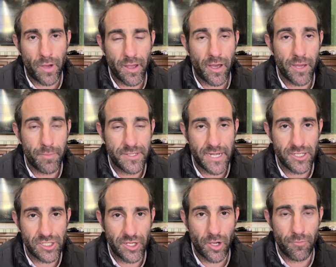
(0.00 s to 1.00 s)
my eye
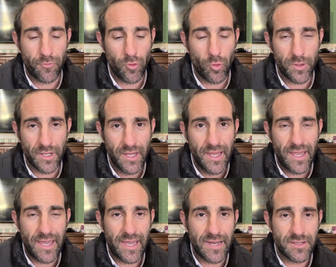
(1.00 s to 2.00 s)
potentially going forward
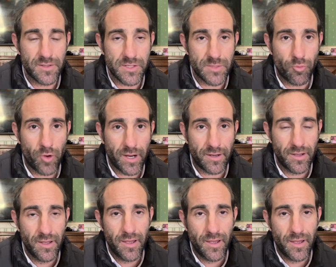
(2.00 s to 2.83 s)
into the spring.